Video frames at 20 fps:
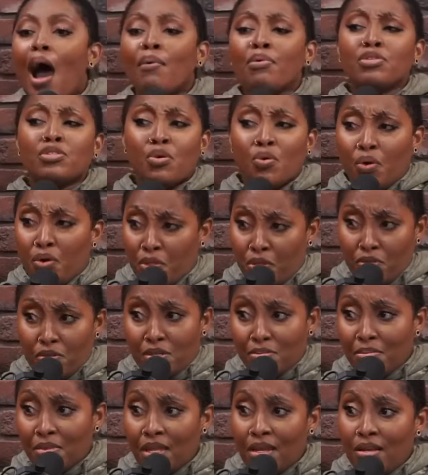I was going through
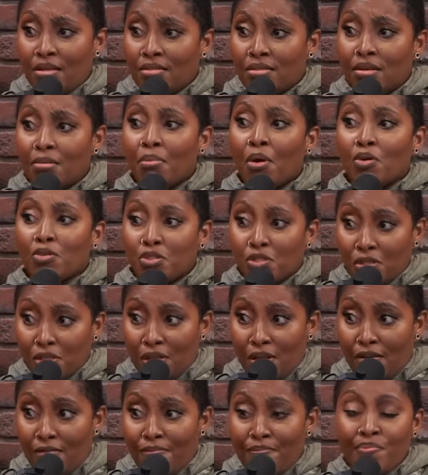some things
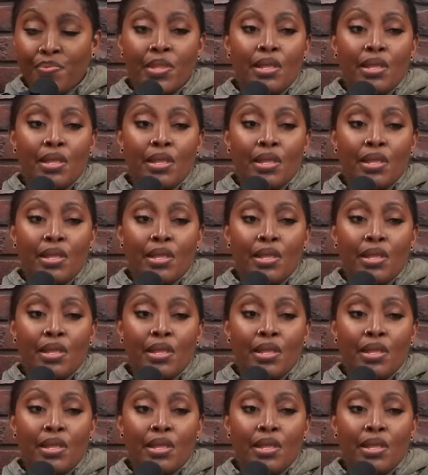emotionally.